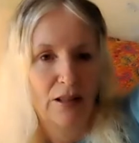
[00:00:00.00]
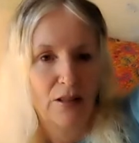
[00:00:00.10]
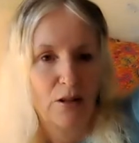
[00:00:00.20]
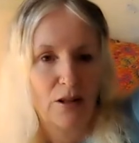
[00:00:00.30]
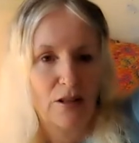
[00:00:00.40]

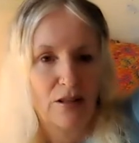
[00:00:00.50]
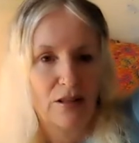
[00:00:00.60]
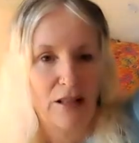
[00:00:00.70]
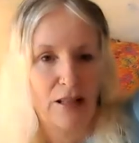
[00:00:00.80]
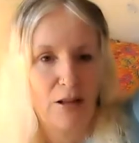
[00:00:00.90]
As you can
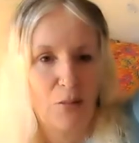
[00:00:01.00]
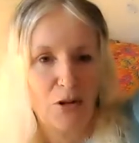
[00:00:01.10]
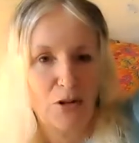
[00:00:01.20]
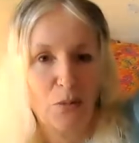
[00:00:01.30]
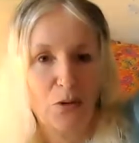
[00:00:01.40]
see, the
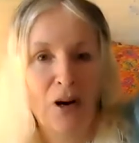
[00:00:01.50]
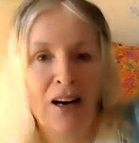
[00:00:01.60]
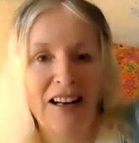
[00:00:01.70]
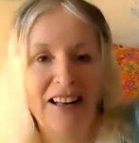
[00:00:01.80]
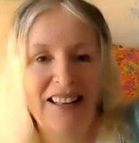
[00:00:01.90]
bottom
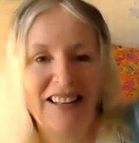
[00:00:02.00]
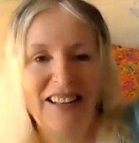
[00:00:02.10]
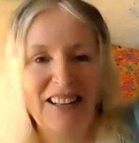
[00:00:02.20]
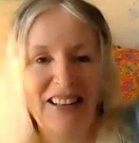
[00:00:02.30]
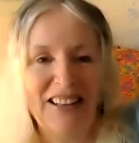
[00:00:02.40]
of my
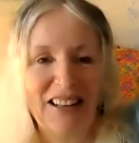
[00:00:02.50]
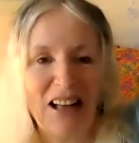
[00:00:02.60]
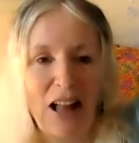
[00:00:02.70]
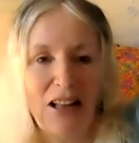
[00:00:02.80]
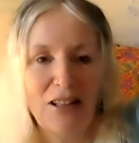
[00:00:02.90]

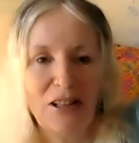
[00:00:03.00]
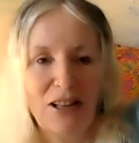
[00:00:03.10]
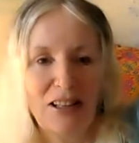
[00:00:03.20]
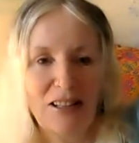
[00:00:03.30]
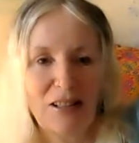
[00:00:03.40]

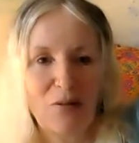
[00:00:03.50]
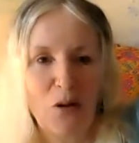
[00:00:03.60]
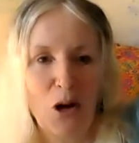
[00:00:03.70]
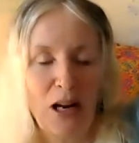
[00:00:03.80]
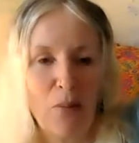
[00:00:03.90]
calendar is
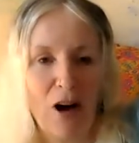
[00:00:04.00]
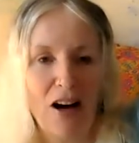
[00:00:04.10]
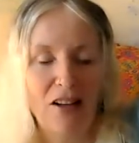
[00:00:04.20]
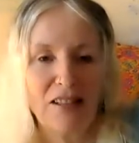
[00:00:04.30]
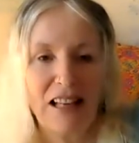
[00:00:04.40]
falling
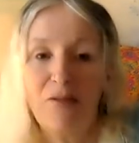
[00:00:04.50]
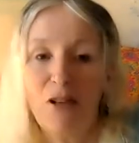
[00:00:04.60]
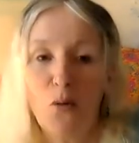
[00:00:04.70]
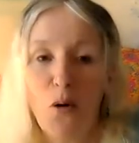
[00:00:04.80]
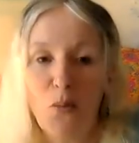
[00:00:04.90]
apart. If
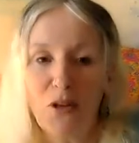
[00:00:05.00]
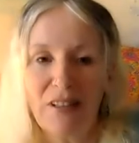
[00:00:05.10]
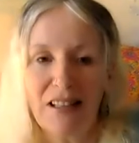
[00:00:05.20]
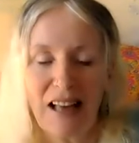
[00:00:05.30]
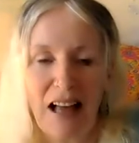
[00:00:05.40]
you want one of
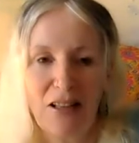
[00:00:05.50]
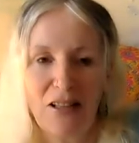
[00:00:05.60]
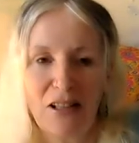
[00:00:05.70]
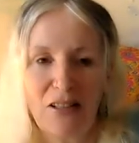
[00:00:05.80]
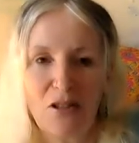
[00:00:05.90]
these
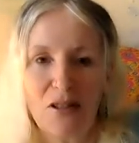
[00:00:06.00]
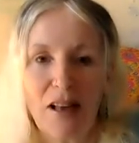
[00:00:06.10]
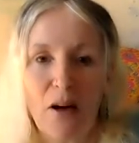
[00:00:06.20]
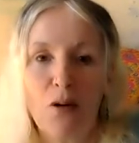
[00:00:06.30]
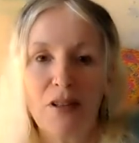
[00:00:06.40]
calendars, just
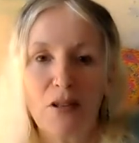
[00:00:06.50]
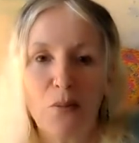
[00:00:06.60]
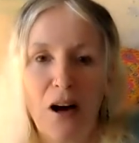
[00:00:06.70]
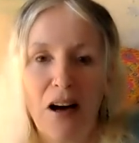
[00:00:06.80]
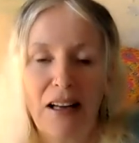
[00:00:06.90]
go onto
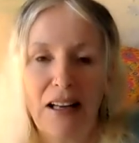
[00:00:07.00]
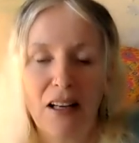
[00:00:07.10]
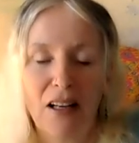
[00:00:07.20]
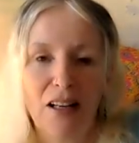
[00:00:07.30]
my